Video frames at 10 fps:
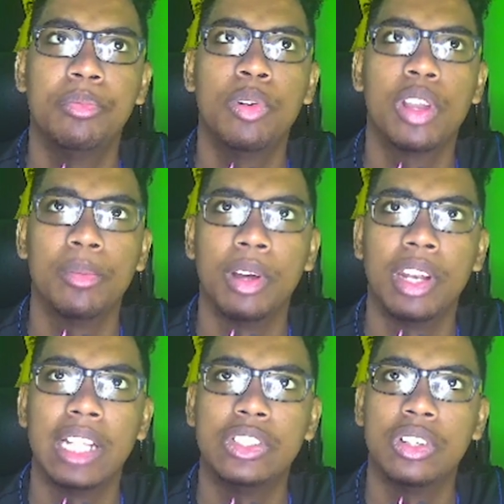Pokemon
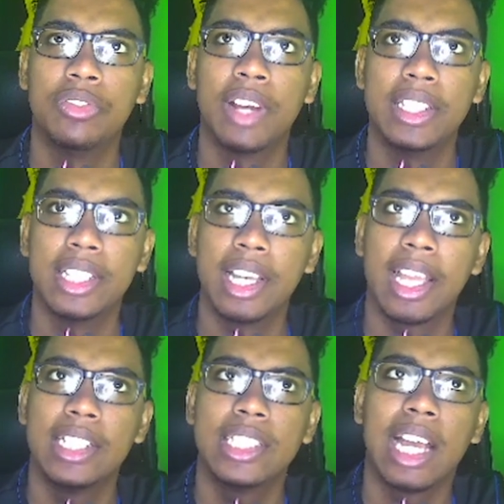that you're fighting
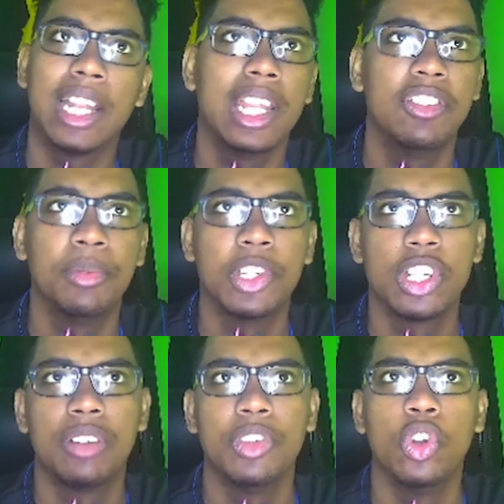against and the information
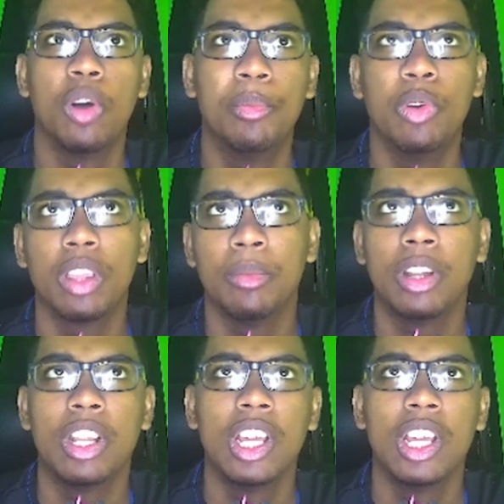of your Pokemon,